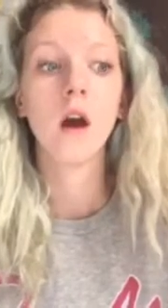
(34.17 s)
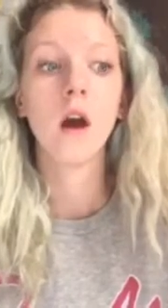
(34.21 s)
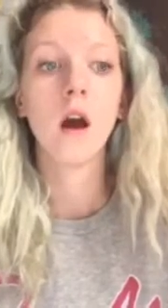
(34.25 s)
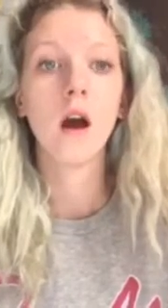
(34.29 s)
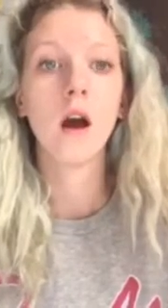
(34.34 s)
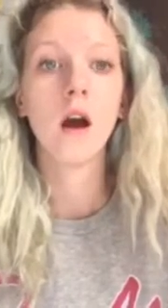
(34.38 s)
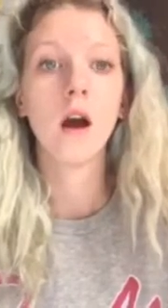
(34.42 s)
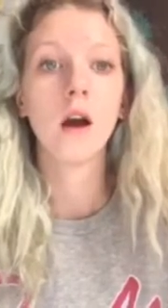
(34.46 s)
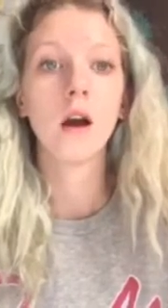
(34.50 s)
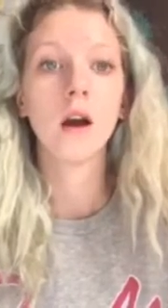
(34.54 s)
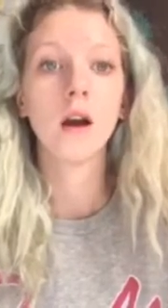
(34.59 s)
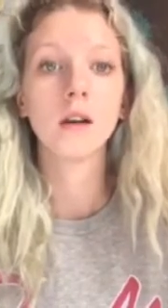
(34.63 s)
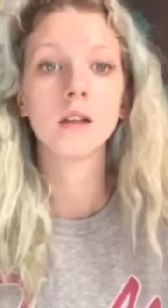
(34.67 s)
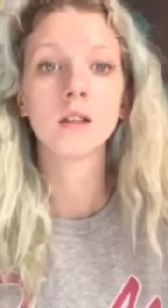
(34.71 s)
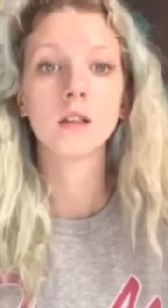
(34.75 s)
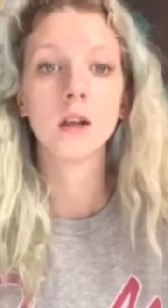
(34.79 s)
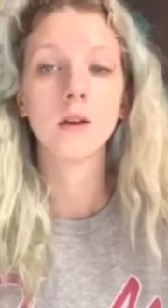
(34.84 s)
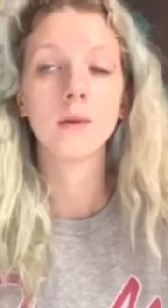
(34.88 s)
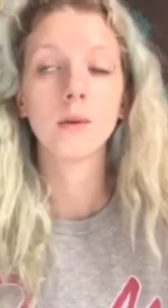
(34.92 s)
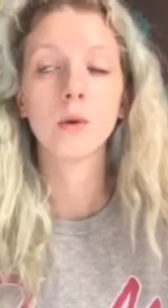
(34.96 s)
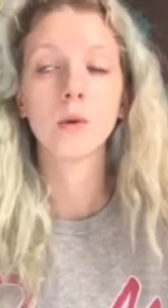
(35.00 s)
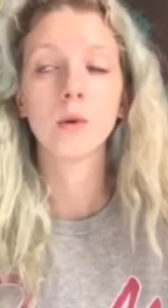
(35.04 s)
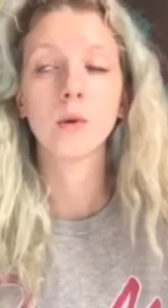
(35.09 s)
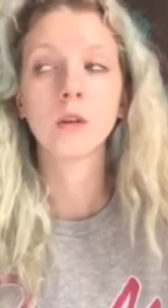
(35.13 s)
I
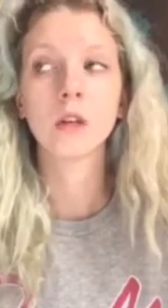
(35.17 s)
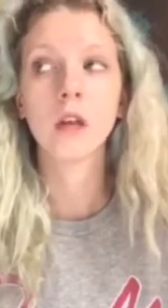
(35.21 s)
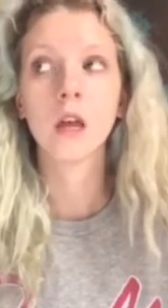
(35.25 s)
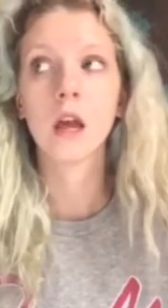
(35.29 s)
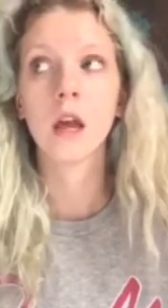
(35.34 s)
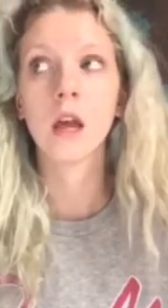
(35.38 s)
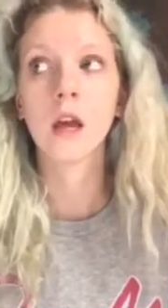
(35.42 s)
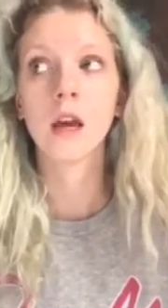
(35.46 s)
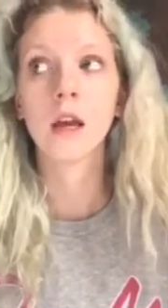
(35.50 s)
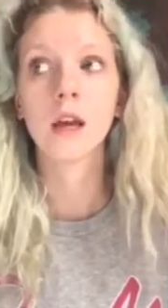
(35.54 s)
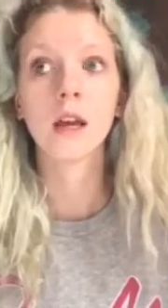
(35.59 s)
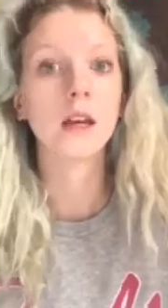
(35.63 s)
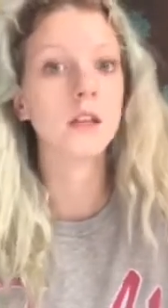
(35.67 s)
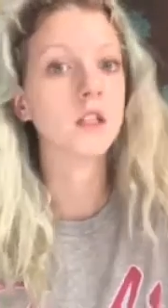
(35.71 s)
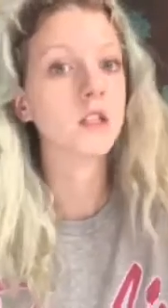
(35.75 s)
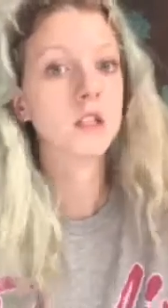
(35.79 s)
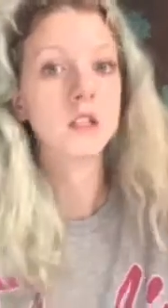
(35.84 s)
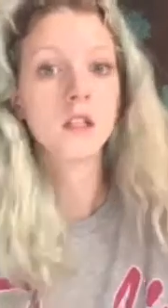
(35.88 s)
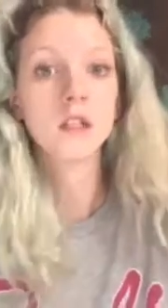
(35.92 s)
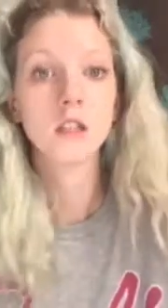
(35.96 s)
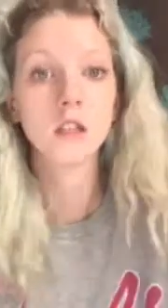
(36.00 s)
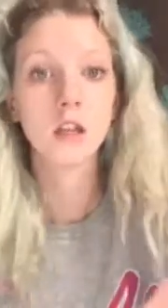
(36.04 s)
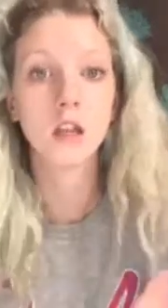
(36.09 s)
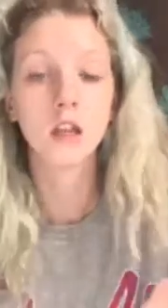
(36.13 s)
started recording and I
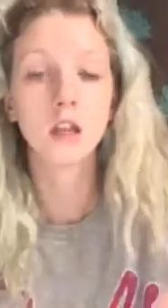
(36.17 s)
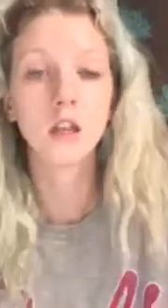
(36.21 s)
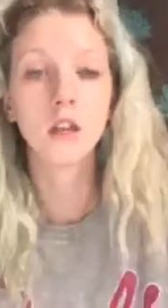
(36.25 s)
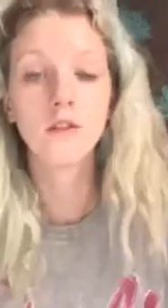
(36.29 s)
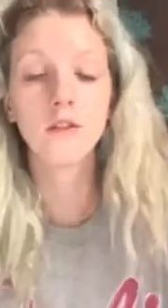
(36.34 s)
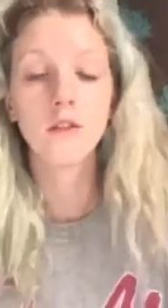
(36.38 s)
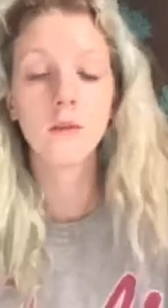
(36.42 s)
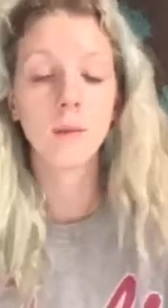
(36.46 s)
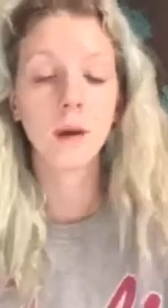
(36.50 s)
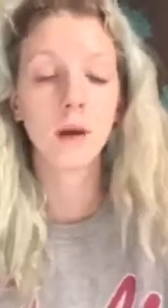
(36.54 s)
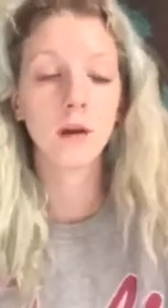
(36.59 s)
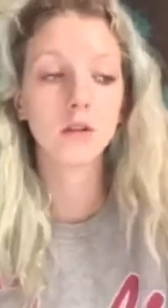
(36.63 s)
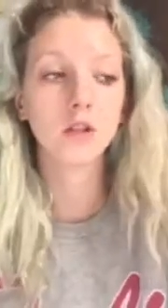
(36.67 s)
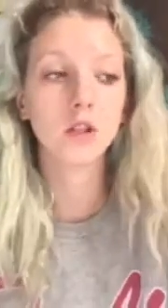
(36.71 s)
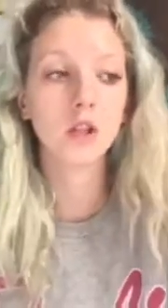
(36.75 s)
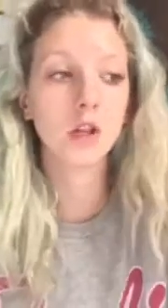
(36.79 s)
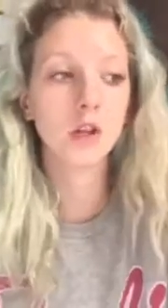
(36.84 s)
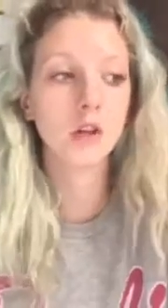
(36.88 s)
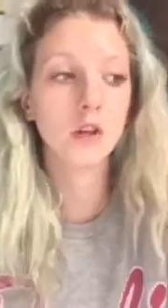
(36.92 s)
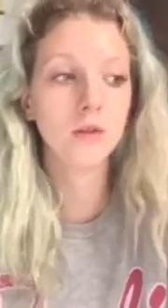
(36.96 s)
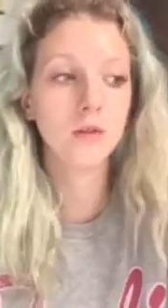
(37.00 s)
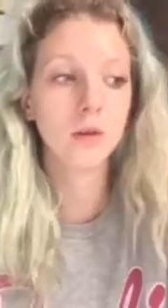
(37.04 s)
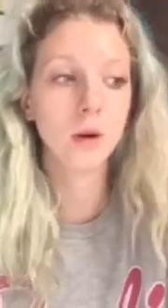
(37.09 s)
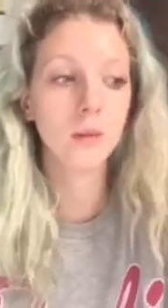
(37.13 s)
just continued for about
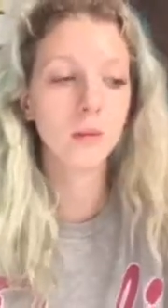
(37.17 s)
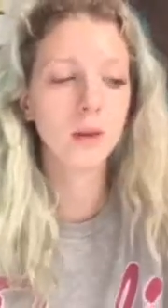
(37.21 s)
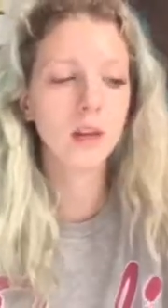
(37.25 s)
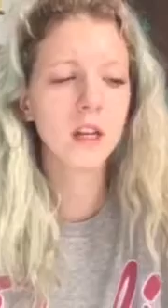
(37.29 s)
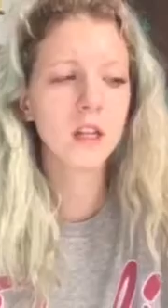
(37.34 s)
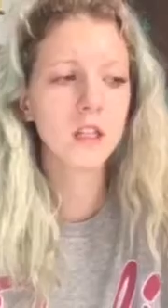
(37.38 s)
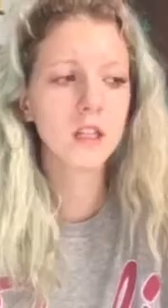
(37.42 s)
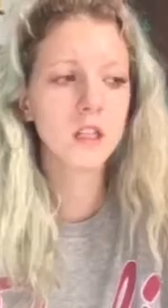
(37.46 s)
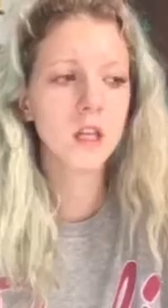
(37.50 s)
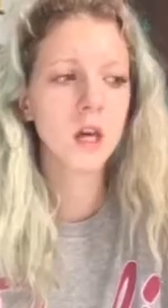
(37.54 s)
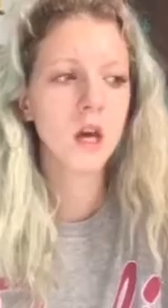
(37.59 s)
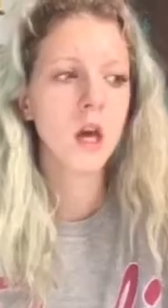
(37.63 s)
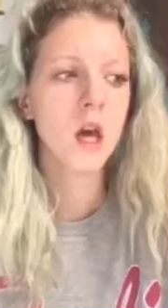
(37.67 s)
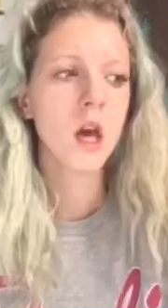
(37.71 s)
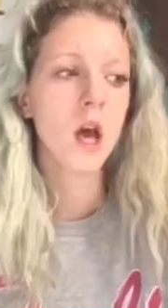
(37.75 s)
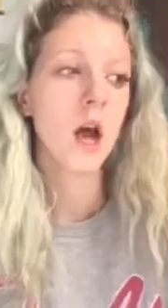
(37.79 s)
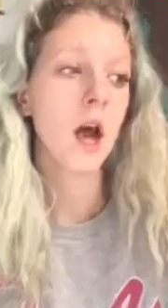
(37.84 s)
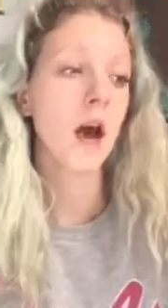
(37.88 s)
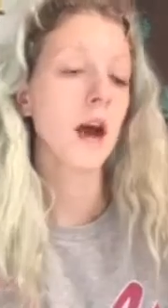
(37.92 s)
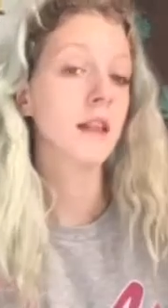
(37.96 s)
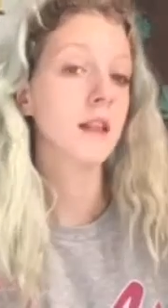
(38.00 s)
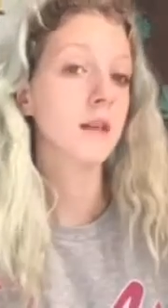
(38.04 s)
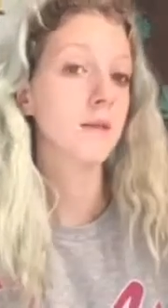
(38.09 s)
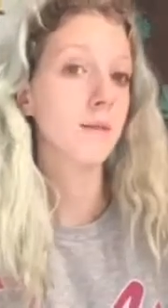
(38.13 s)
2-3 minutes,
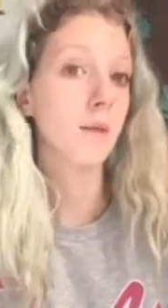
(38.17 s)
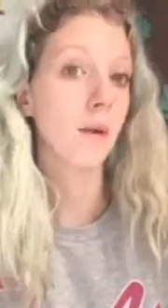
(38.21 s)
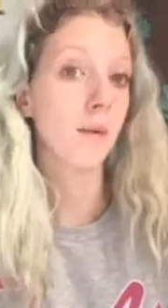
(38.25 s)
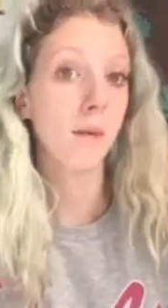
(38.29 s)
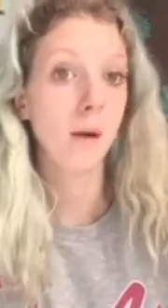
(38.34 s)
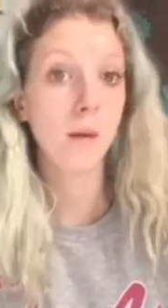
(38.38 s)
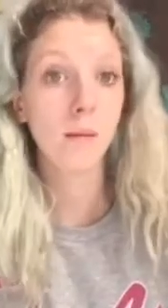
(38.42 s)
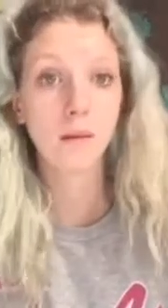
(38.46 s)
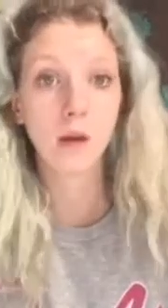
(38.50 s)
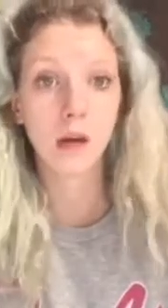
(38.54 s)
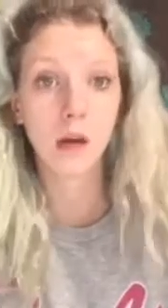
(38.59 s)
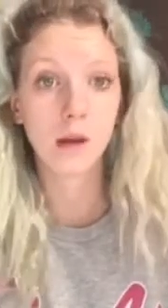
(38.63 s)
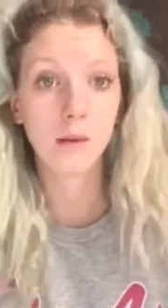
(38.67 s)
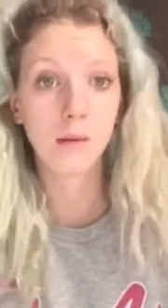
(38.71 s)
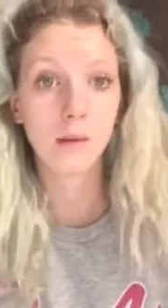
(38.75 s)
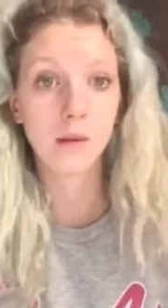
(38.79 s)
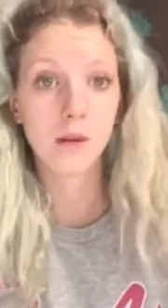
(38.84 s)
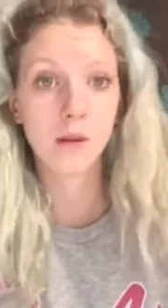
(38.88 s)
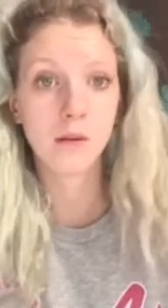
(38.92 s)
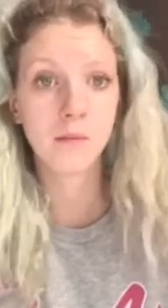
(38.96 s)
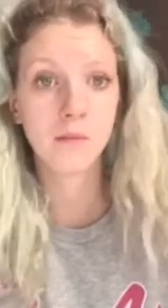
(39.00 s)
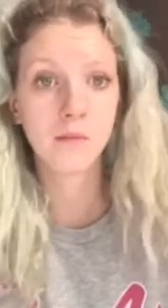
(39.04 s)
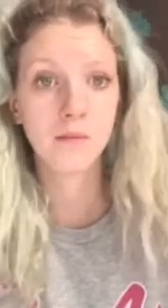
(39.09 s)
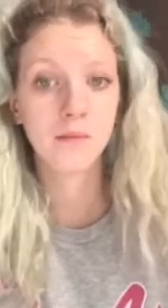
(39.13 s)
and then my mum came
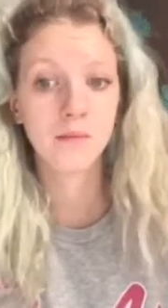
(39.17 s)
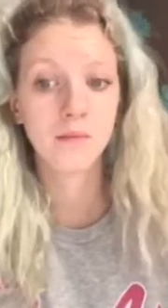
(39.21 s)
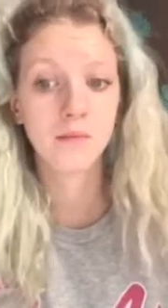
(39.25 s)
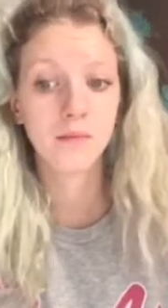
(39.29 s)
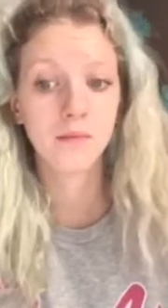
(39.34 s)
home